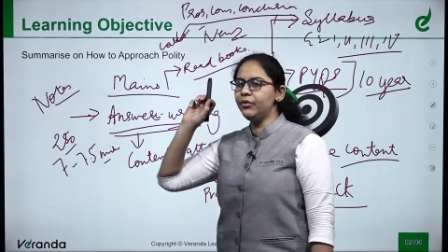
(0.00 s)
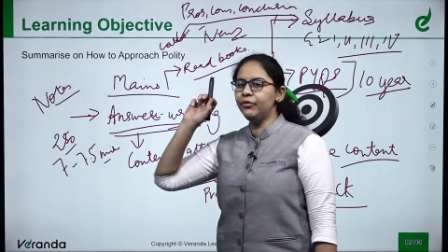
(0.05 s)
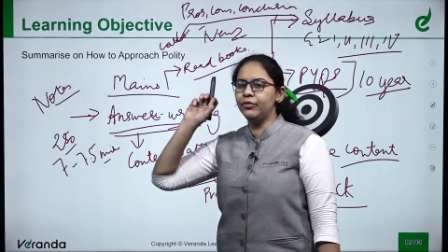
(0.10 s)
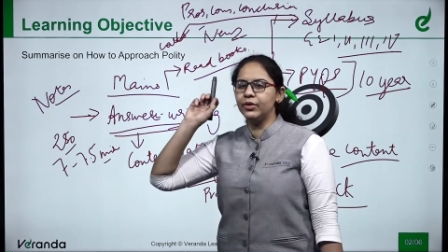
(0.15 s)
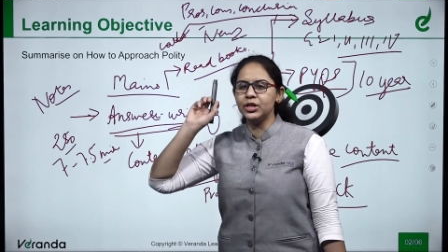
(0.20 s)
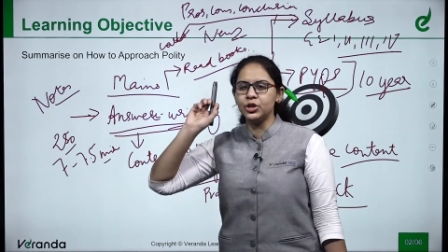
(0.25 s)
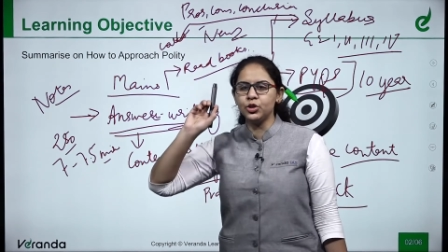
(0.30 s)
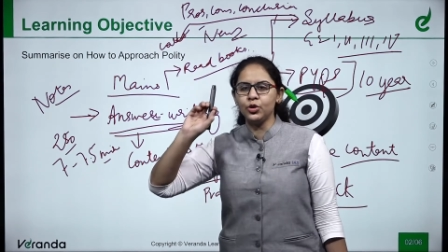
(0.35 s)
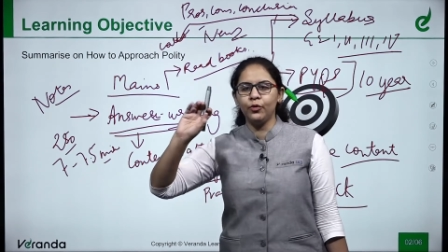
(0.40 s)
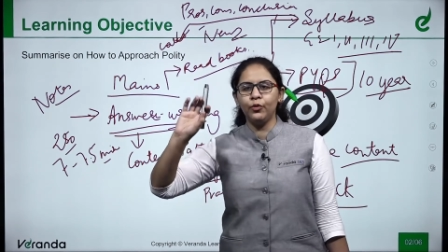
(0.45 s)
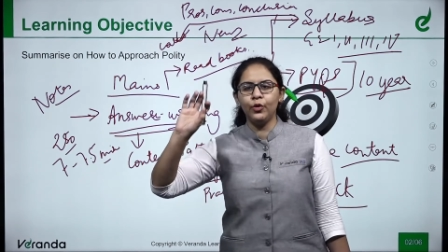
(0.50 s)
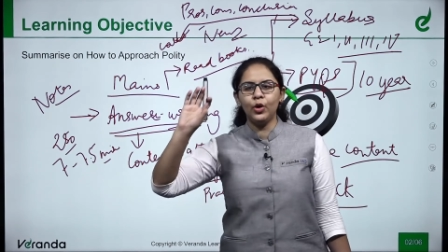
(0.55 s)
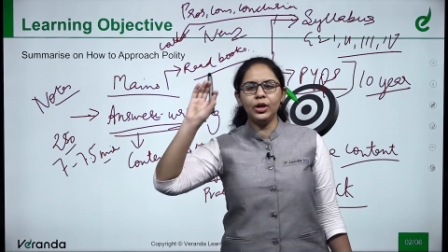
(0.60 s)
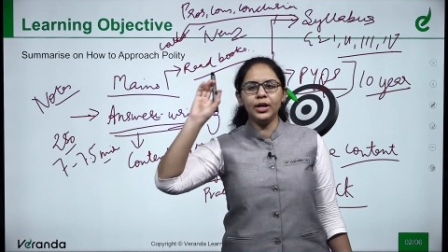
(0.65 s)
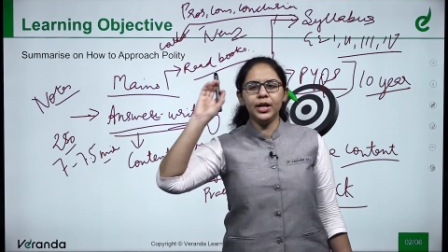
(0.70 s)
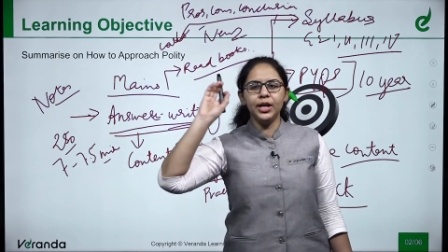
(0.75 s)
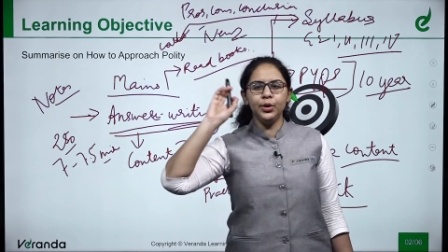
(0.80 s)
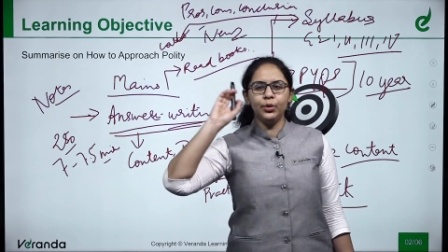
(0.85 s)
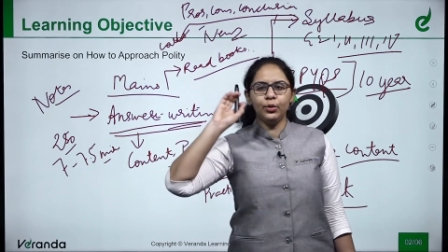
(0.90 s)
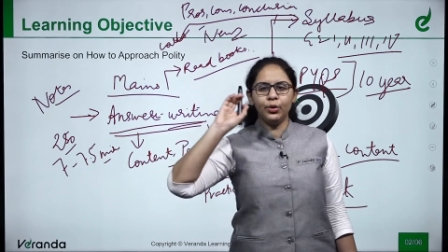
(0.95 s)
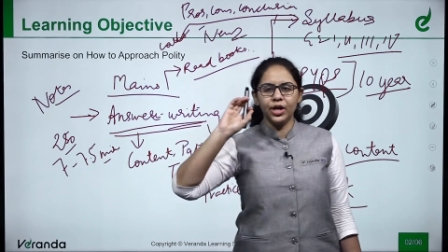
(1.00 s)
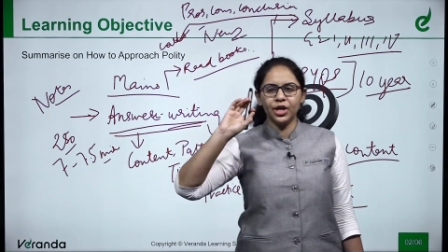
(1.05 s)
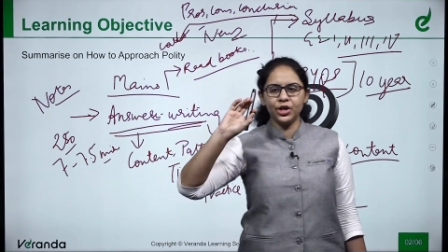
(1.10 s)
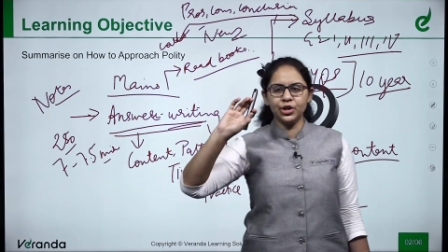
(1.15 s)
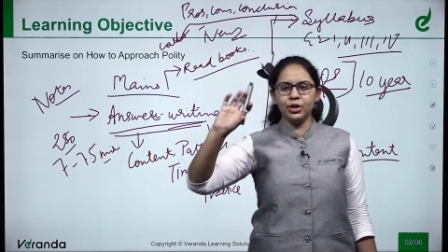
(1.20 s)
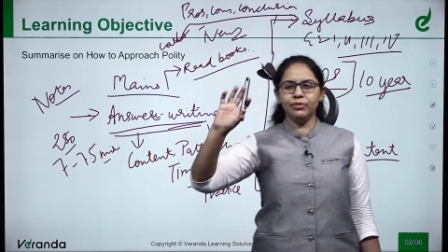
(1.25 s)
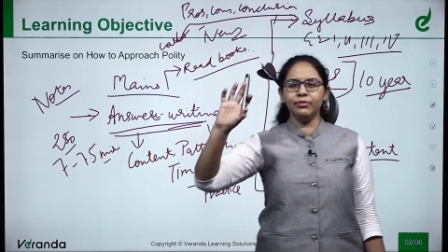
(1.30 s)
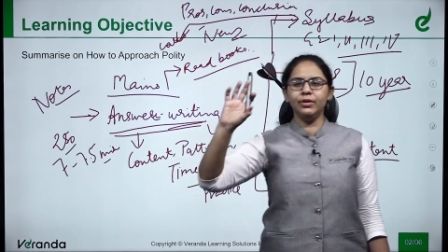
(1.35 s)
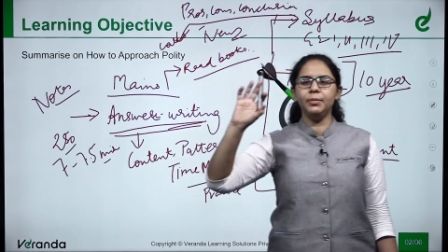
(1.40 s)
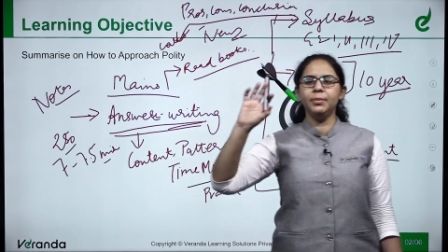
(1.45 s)
first of all,
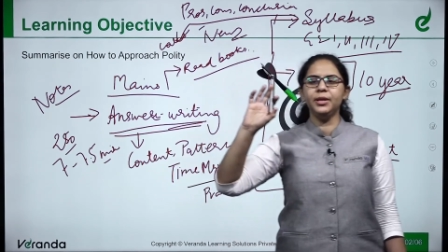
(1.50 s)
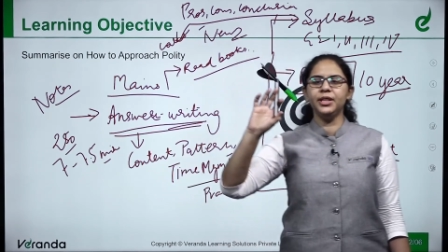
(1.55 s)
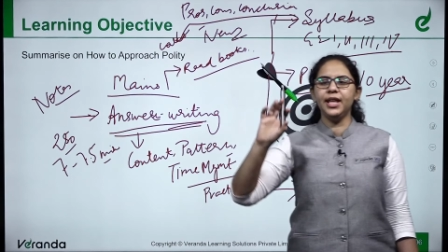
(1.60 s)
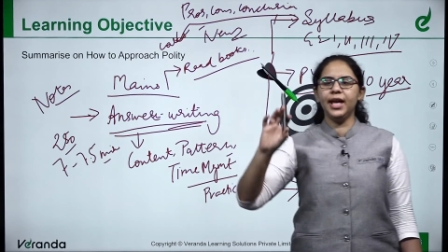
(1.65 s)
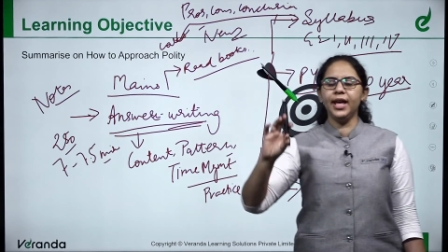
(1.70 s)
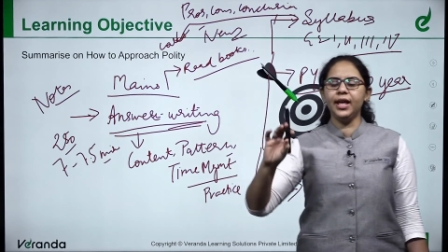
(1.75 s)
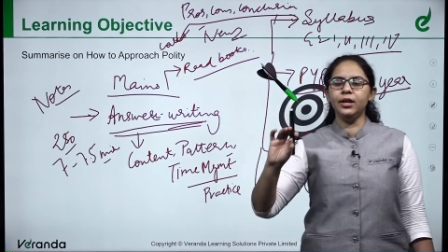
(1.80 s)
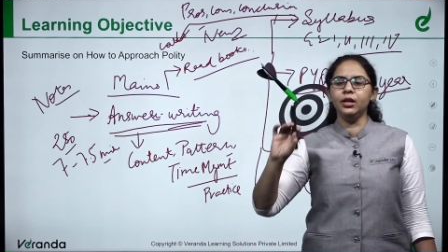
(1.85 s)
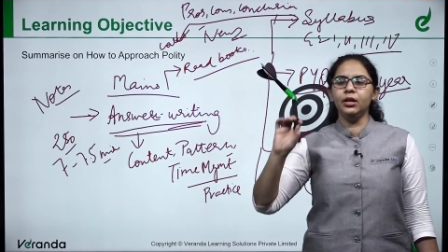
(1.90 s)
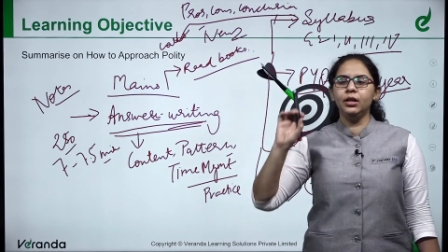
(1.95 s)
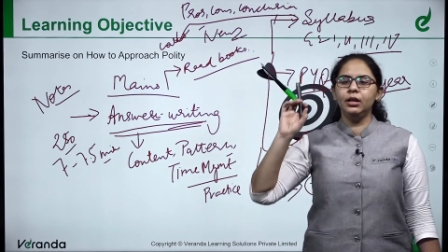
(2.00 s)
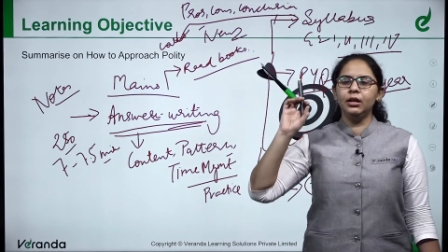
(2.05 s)
introduction will be there.